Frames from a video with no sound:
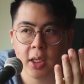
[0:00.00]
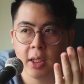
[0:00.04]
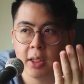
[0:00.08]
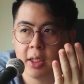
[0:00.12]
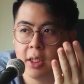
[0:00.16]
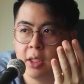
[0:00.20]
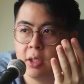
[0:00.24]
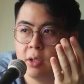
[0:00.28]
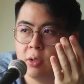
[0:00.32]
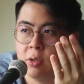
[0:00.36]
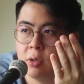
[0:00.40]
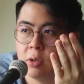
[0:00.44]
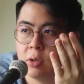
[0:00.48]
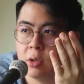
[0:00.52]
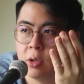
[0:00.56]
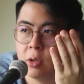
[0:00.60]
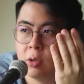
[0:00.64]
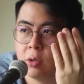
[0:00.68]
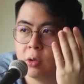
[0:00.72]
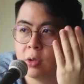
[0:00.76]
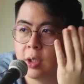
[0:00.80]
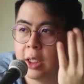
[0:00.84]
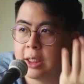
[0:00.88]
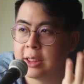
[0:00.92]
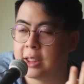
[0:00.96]
I think
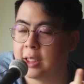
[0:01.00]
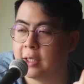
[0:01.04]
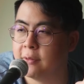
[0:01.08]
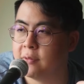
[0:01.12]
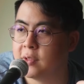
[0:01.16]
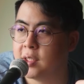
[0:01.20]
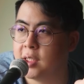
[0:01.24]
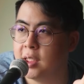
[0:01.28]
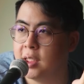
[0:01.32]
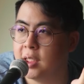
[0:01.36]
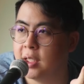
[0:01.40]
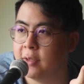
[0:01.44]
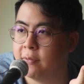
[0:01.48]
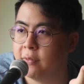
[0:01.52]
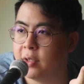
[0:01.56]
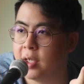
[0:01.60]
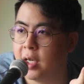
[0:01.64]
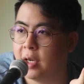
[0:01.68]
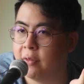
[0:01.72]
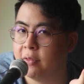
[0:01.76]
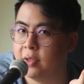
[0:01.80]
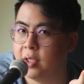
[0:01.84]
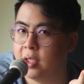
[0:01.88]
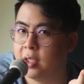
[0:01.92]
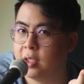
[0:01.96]
you guys have seen that very
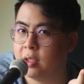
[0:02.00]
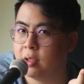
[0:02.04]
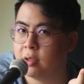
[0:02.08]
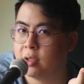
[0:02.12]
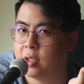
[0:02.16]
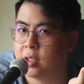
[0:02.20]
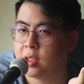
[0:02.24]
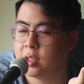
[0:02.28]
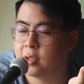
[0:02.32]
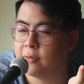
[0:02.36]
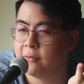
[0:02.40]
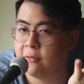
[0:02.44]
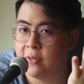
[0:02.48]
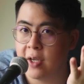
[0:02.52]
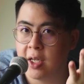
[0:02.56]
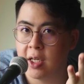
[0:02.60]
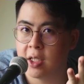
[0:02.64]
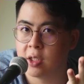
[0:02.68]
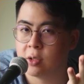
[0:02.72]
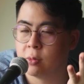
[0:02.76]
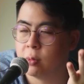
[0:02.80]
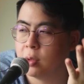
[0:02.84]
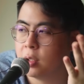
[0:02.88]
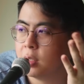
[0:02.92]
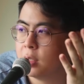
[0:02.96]
evidently on his feed
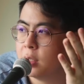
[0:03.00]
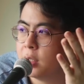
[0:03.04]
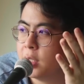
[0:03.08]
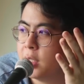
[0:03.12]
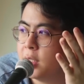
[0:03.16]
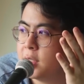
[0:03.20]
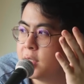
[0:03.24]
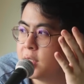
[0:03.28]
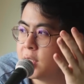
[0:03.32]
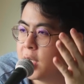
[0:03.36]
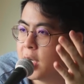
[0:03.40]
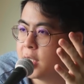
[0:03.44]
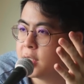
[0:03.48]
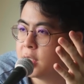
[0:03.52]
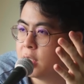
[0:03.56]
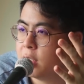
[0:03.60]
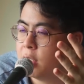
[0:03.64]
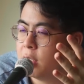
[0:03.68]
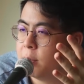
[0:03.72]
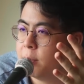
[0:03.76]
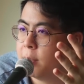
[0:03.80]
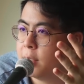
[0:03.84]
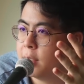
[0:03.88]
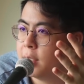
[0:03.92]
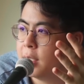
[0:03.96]
as well. He shares a
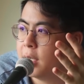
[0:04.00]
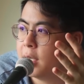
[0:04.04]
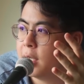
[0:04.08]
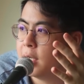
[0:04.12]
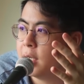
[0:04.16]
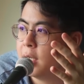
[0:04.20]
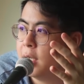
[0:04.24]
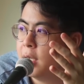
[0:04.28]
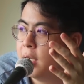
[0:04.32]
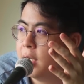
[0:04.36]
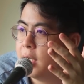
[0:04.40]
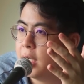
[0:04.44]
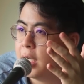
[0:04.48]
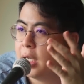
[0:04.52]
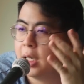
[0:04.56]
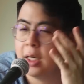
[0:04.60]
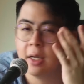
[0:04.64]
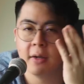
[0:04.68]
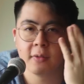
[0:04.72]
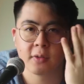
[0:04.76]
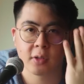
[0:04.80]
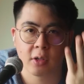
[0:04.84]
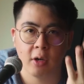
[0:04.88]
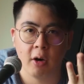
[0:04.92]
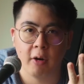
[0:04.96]
lot about that. He
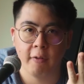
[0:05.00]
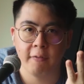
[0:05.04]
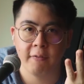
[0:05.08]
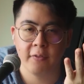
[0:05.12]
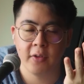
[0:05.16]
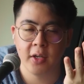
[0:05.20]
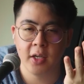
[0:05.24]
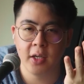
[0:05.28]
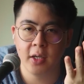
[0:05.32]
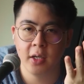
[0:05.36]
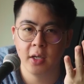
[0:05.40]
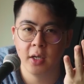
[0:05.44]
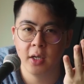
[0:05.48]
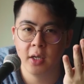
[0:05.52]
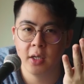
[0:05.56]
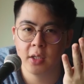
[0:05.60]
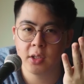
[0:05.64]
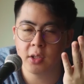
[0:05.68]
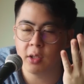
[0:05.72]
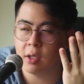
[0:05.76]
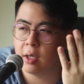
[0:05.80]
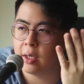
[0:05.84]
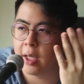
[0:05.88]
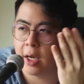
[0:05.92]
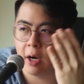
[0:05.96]
loves coffee.
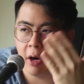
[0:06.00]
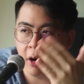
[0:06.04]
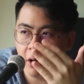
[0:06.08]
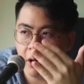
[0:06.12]
So like